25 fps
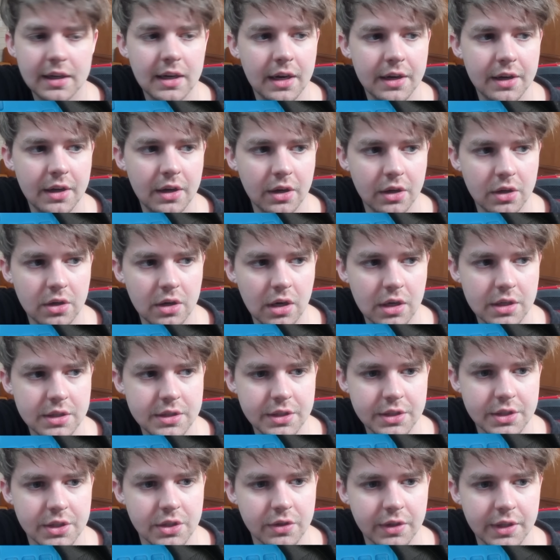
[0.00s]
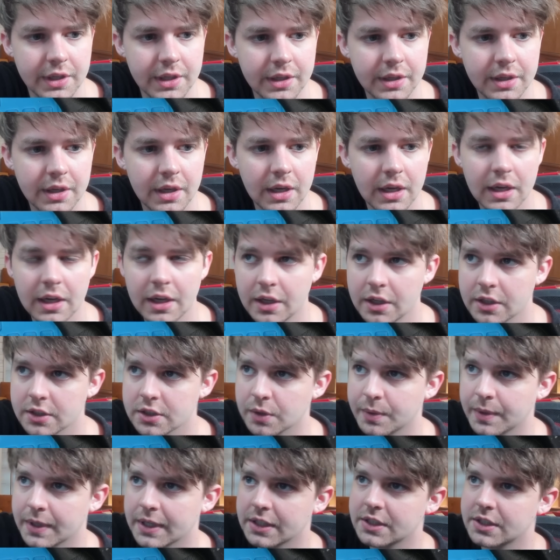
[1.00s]
kind of across the screen,
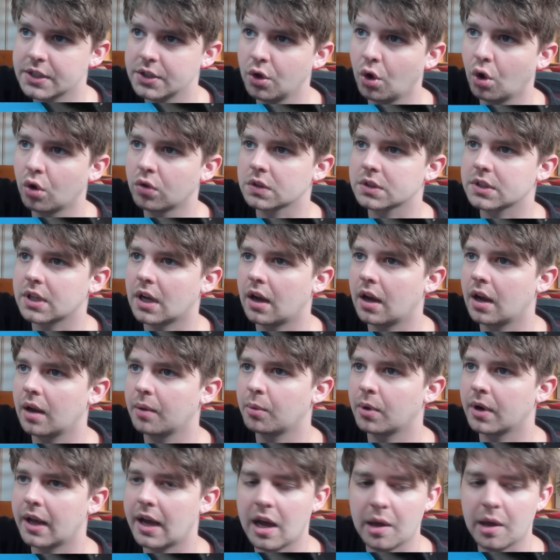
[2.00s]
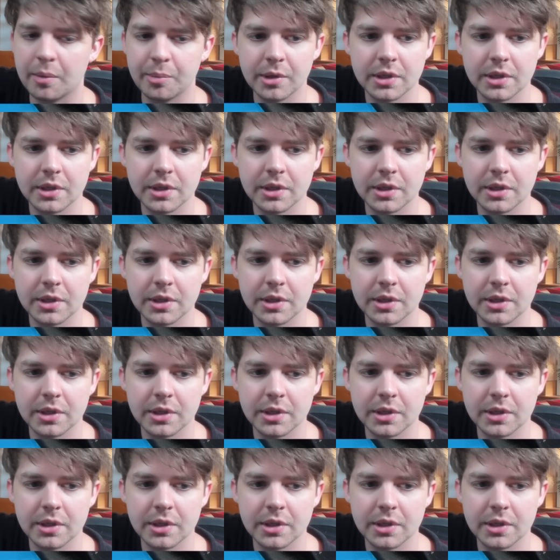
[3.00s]
so we can see over time what